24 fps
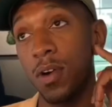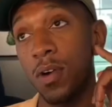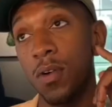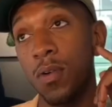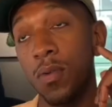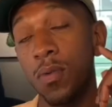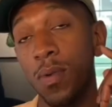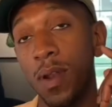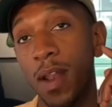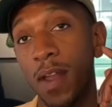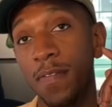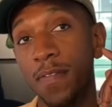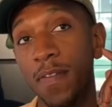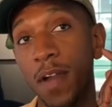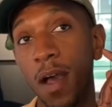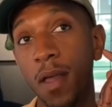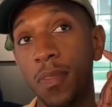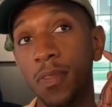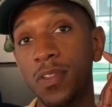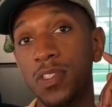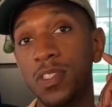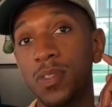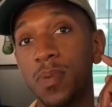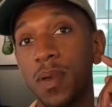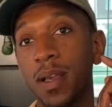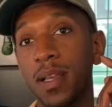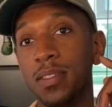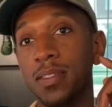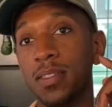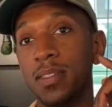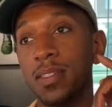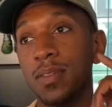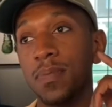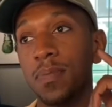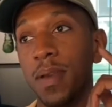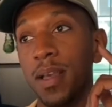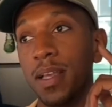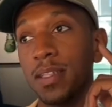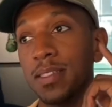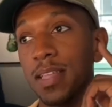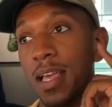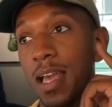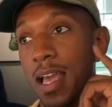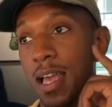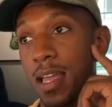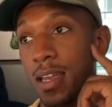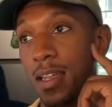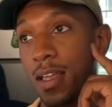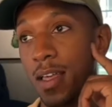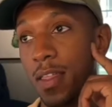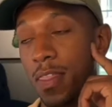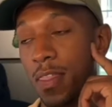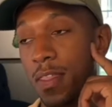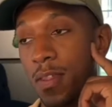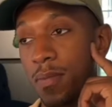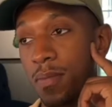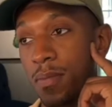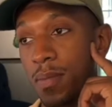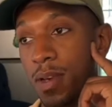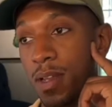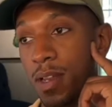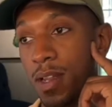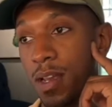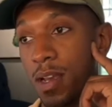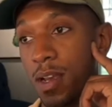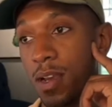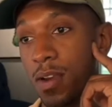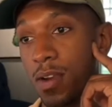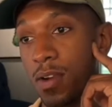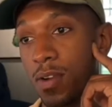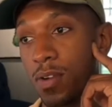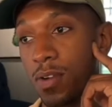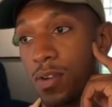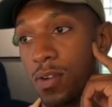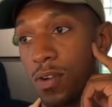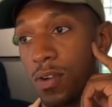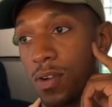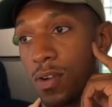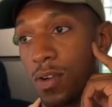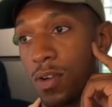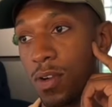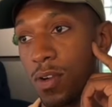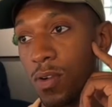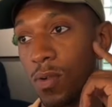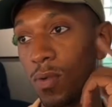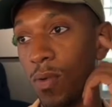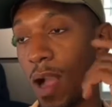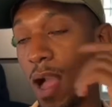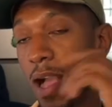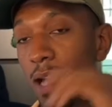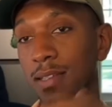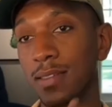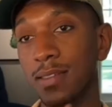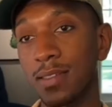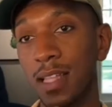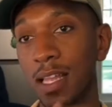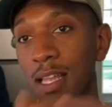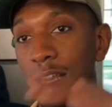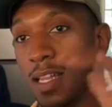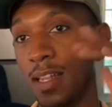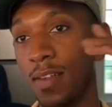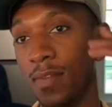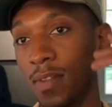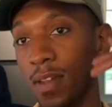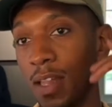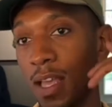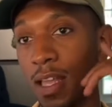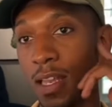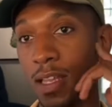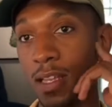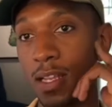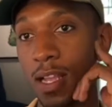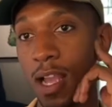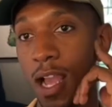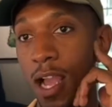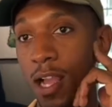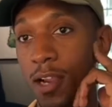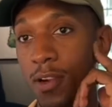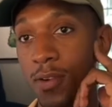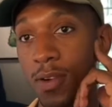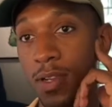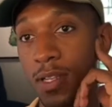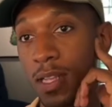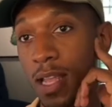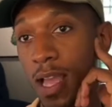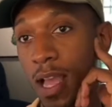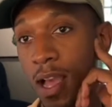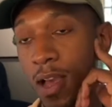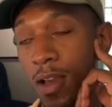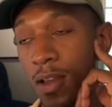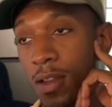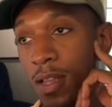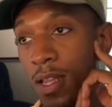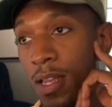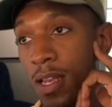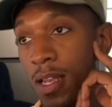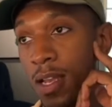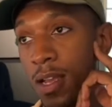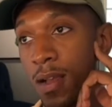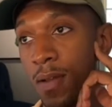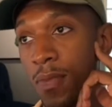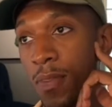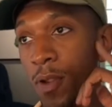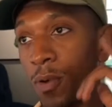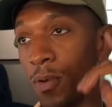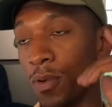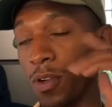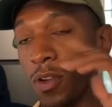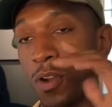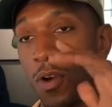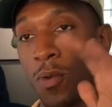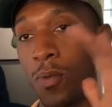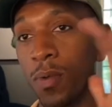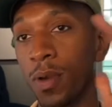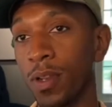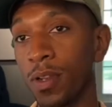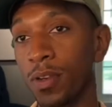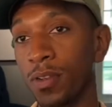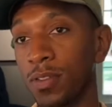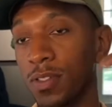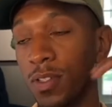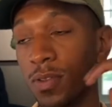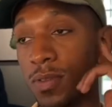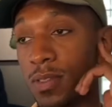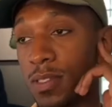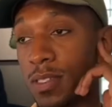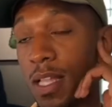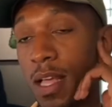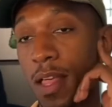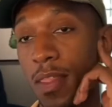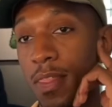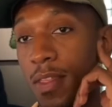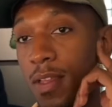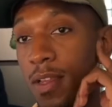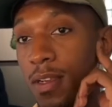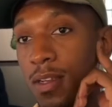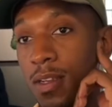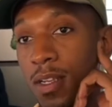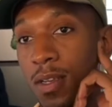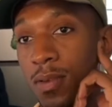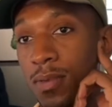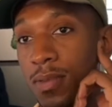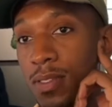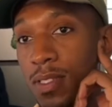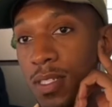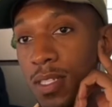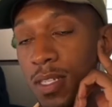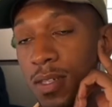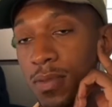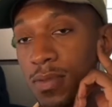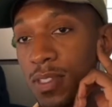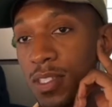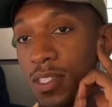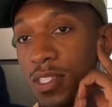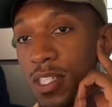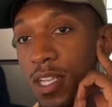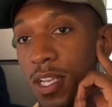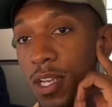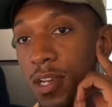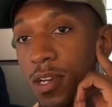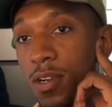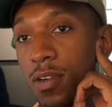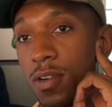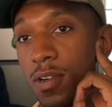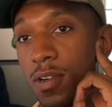when I found the space had nothing but rocks. They didn't even lay the concrete down, and there were no windows. There was nothing. It was a shell.